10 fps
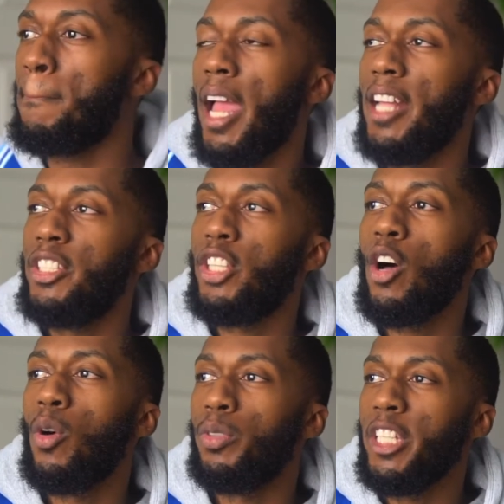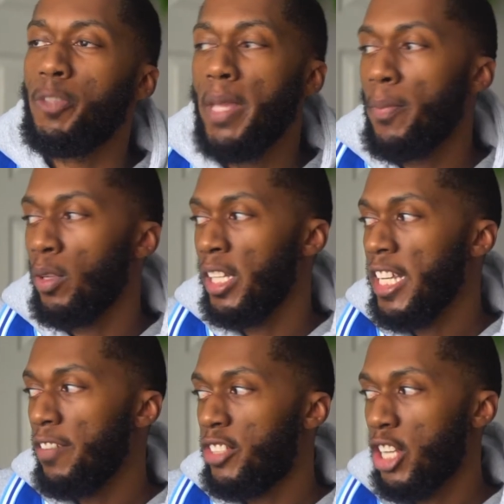And so these people
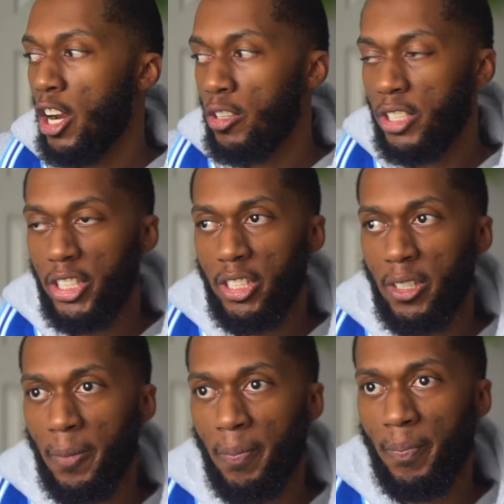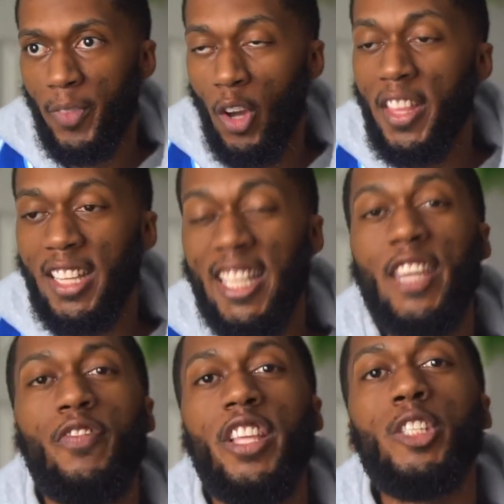leave church or they
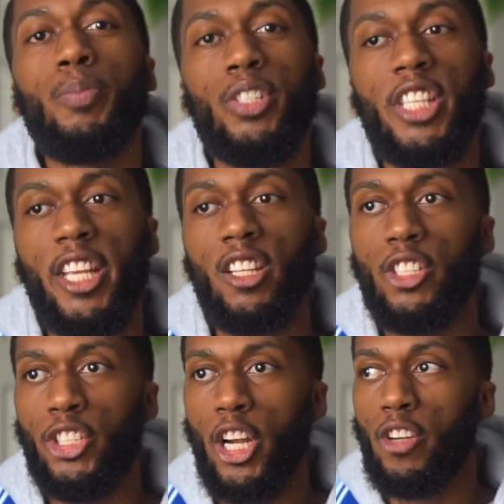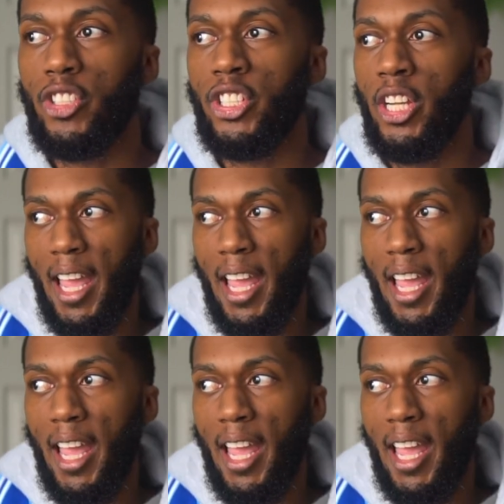leave this particular church.